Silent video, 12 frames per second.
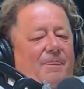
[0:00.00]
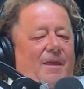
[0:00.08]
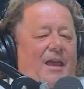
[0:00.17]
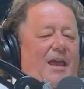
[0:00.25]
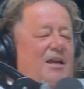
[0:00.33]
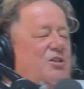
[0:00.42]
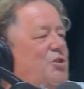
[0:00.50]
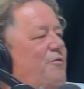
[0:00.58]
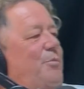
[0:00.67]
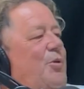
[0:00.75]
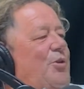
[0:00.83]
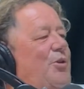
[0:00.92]
the House
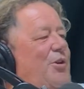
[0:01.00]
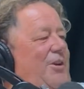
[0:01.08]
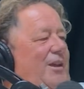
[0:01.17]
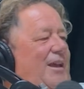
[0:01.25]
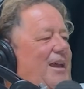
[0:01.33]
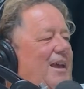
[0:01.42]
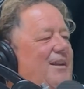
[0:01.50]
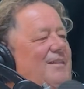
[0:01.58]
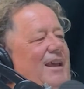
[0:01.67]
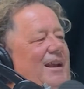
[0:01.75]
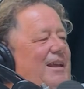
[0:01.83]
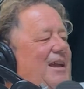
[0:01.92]
of Byrne, how did
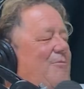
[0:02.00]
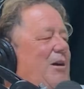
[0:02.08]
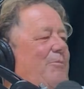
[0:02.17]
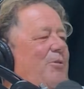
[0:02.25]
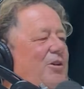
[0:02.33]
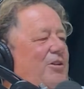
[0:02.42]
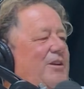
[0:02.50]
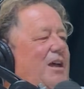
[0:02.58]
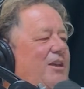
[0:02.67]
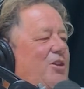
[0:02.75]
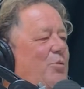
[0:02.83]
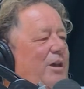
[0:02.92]
that come up? Like, I know
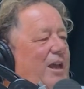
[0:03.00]
you went